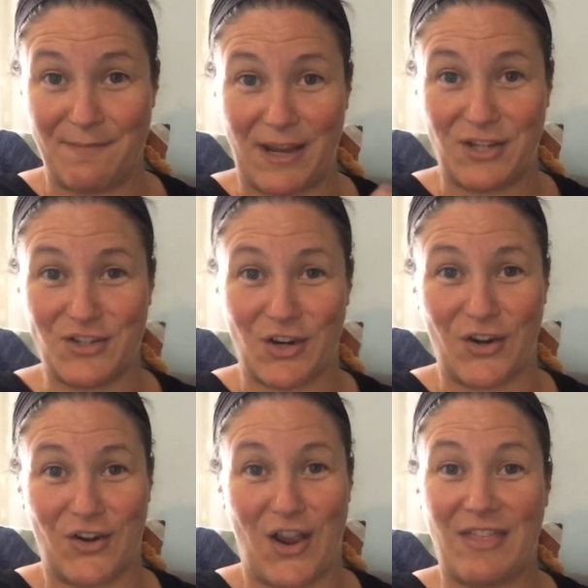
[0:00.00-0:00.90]
make
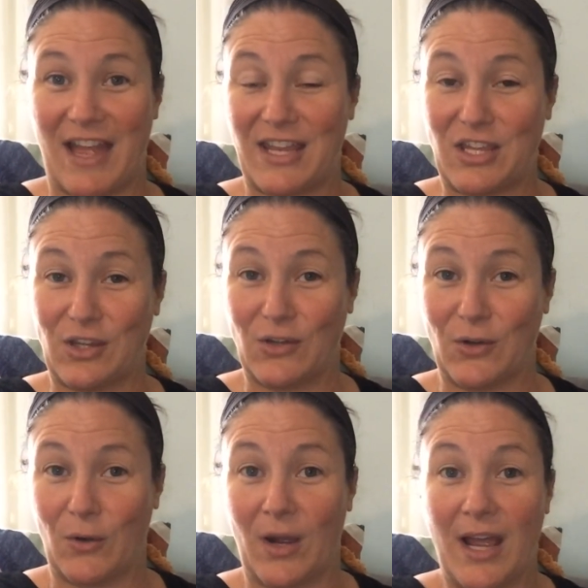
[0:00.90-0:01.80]
sure that
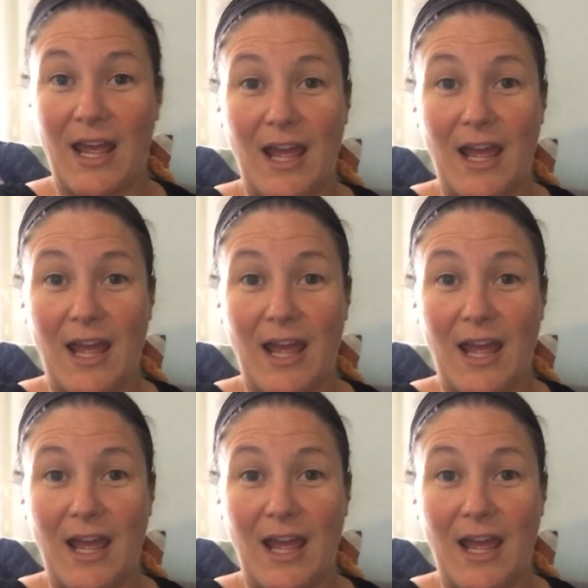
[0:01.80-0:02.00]
you